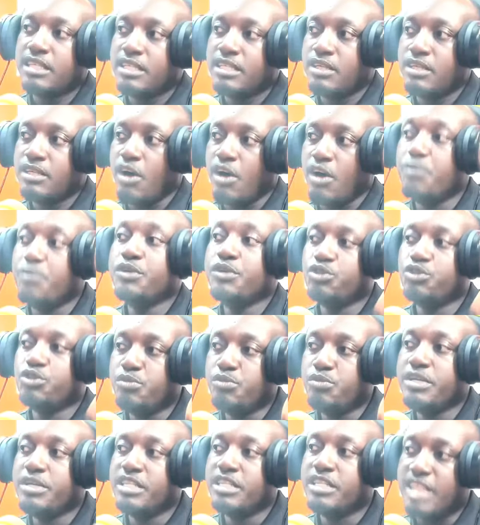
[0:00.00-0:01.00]

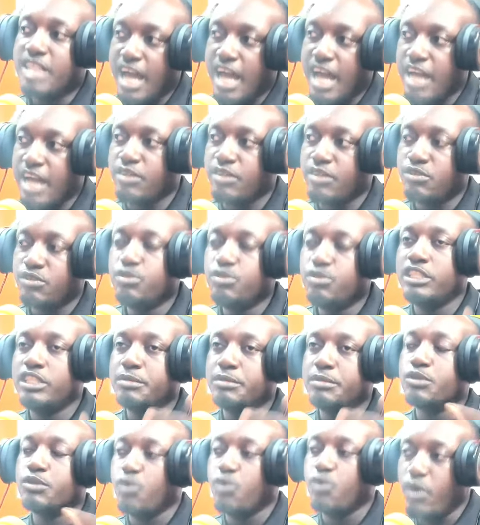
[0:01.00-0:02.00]
it now. No team
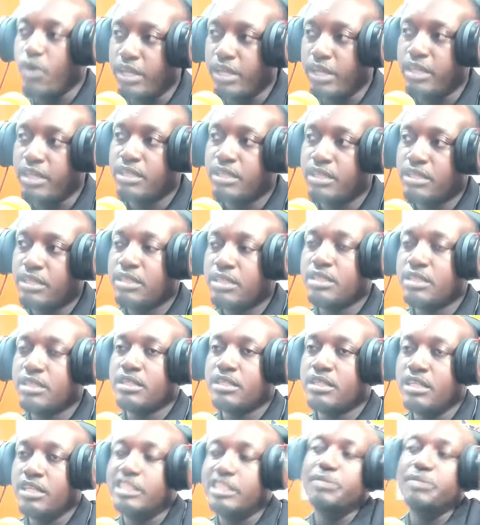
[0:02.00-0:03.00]
in call it.
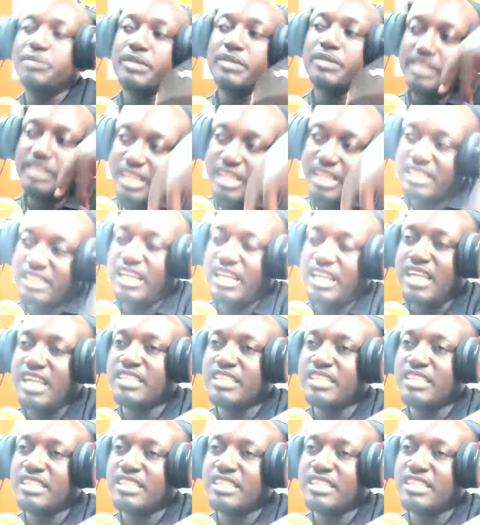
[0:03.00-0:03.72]
It me checks any